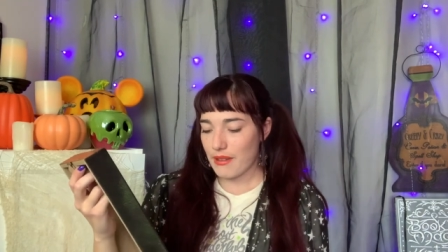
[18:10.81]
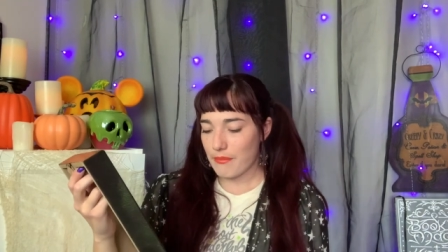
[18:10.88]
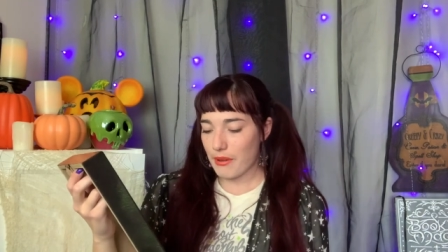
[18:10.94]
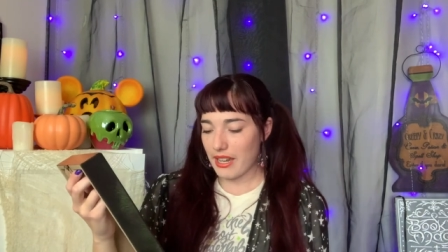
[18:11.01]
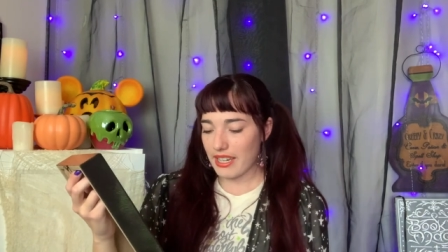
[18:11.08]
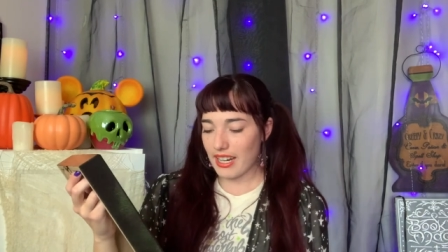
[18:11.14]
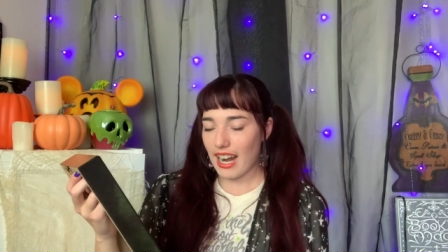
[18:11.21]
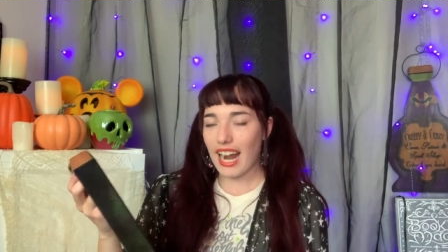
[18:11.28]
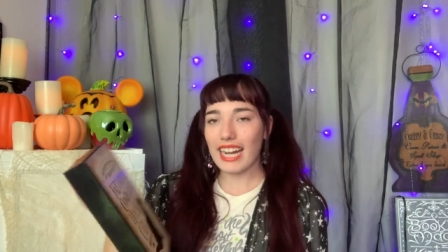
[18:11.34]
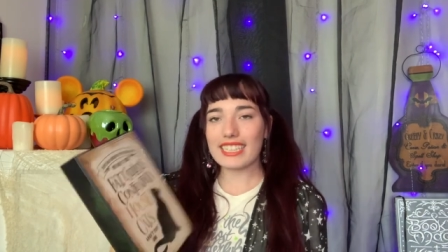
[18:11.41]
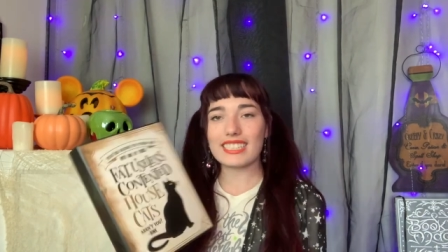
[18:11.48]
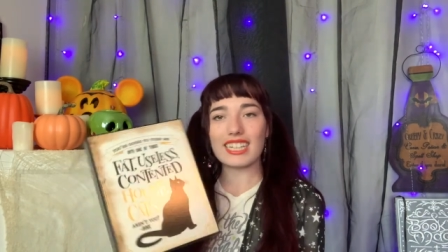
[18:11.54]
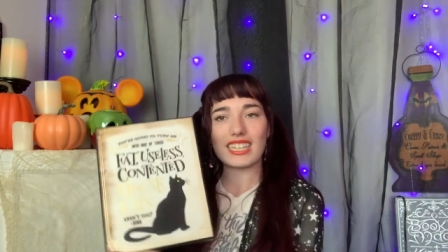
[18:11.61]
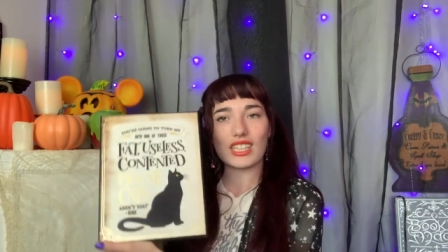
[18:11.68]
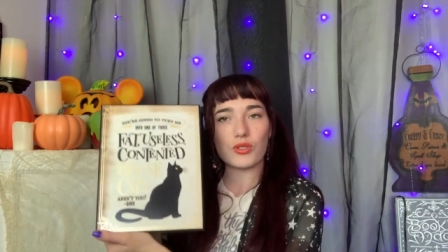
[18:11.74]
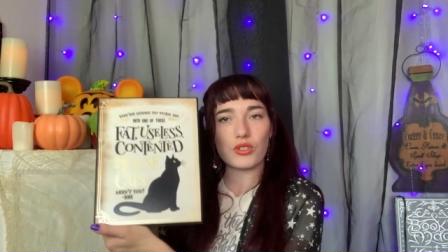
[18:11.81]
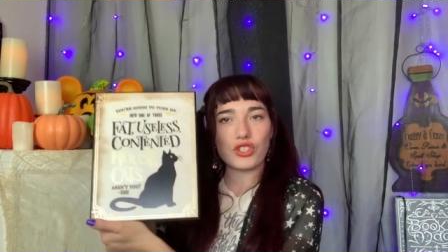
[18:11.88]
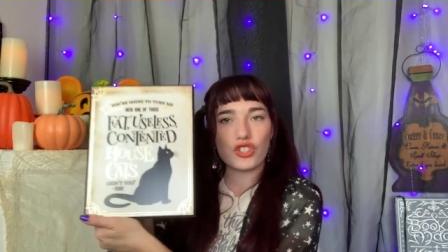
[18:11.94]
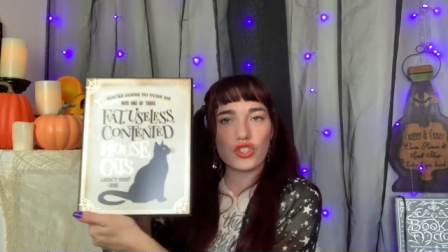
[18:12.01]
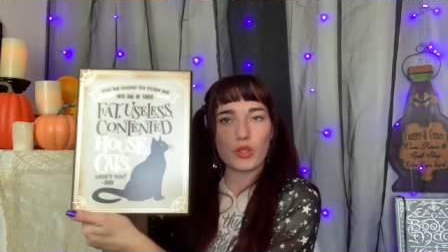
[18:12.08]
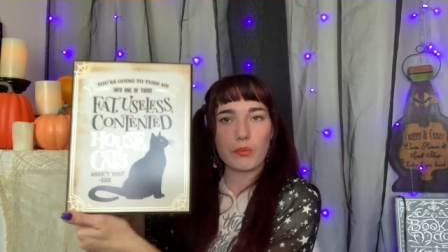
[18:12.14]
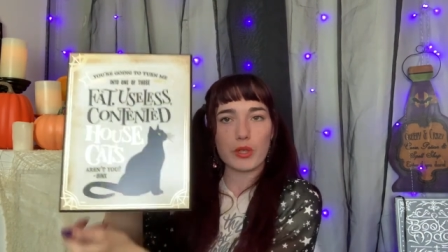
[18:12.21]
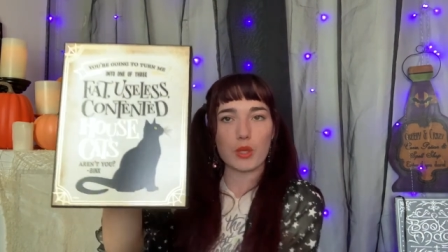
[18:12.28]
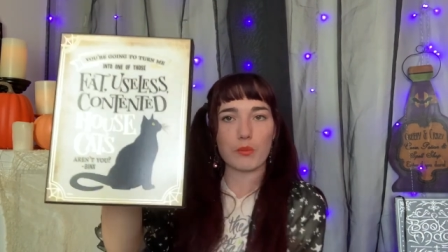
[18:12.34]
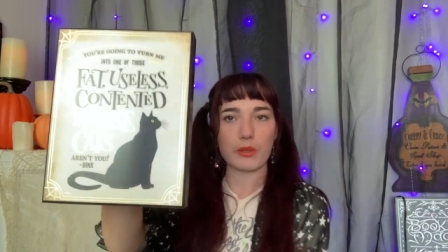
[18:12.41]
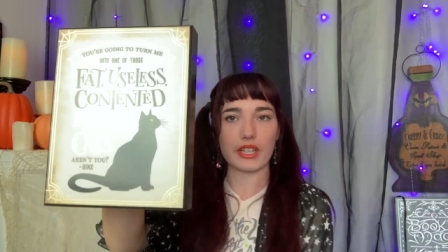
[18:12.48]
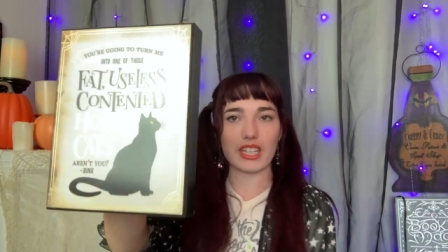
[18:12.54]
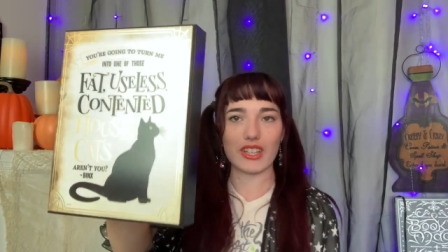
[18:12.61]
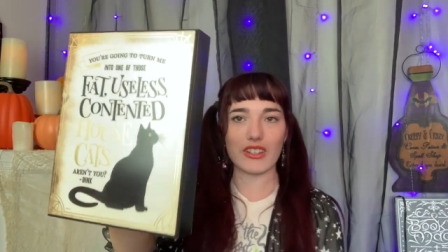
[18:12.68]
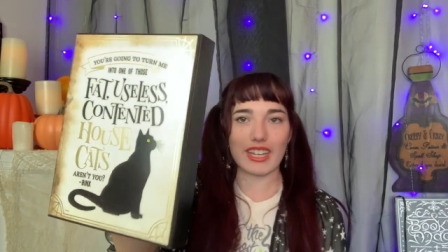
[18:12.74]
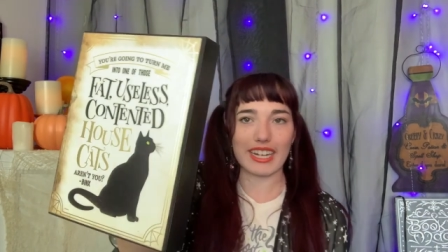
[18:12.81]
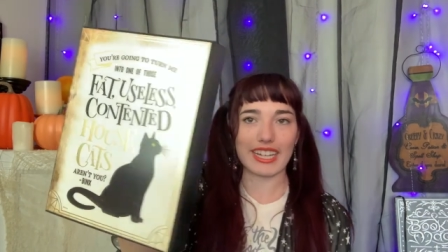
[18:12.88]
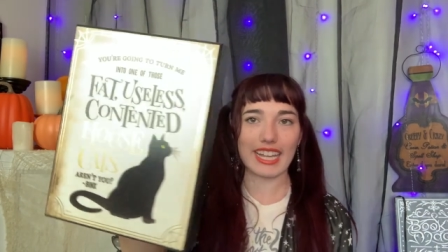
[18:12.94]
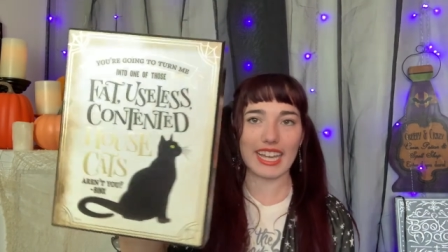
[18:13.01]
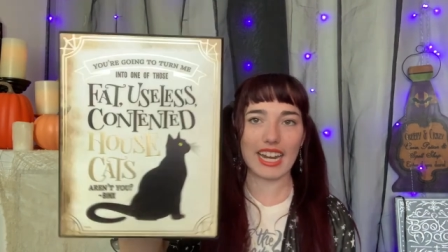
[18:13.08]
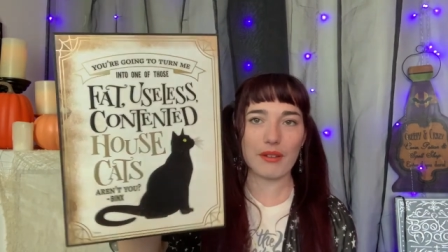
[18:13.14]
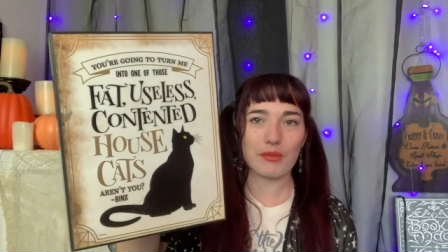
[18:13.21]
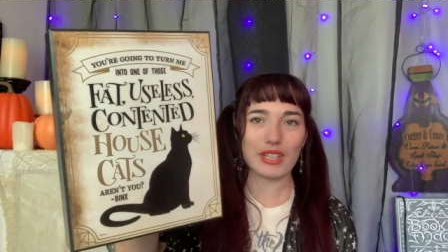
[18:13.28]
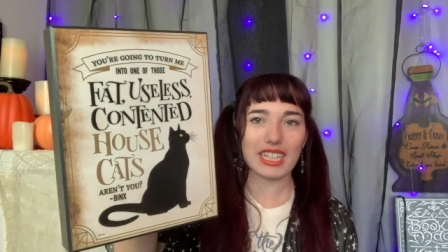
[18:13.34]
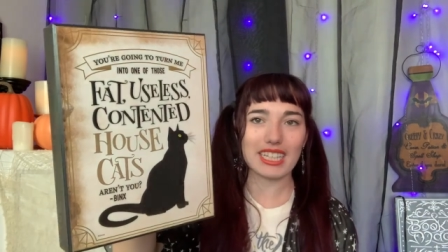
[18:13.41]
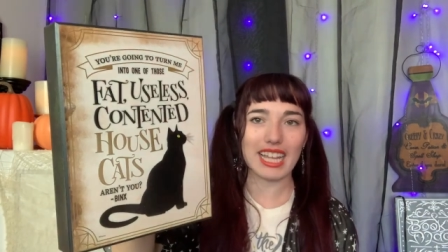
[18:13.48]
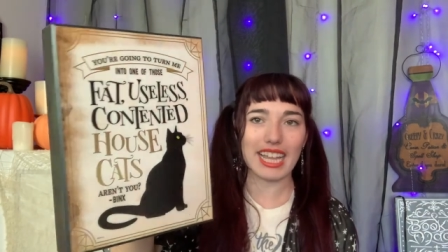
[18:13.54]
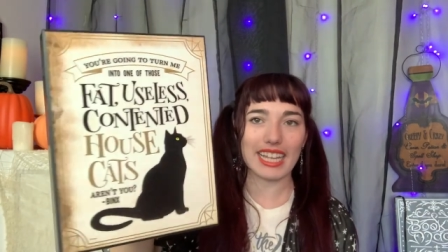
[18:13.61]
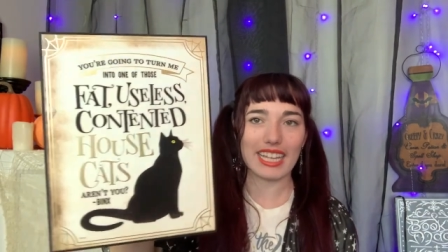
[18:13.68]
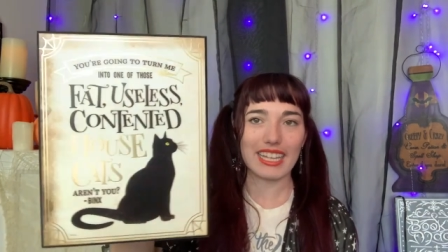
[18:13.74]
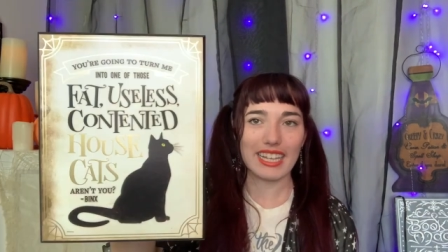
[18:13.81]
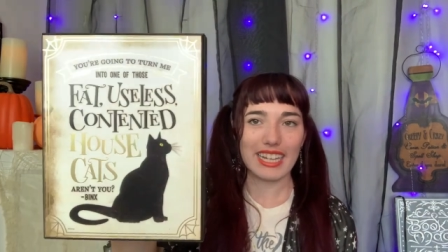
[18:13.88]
But I just thought this was super duper cute, and again, I really like